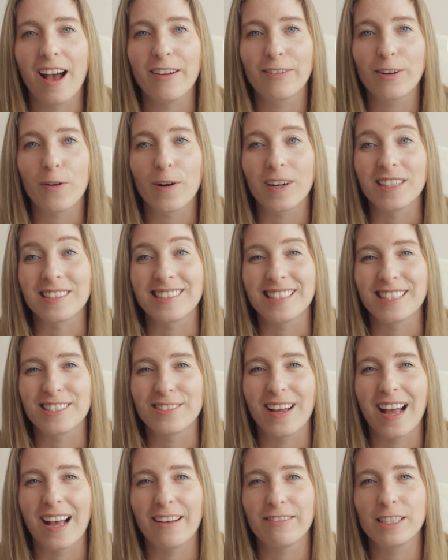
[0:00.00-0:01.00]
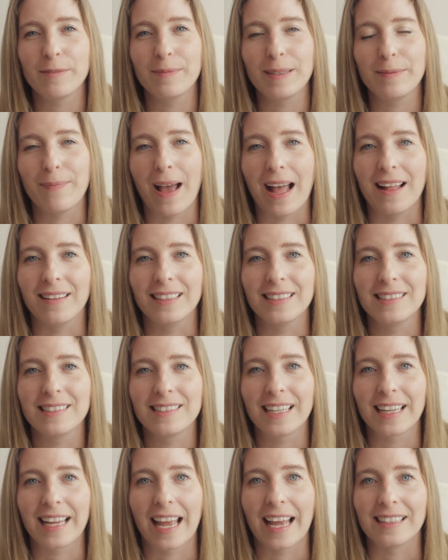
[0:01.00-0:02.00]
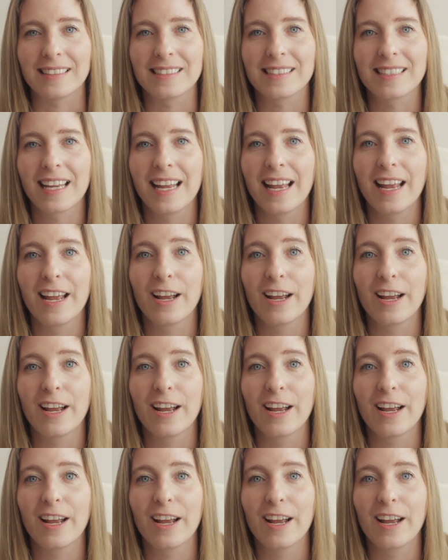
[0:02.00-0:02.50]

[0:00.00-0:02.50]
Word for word: Of course, this will have to be balanced against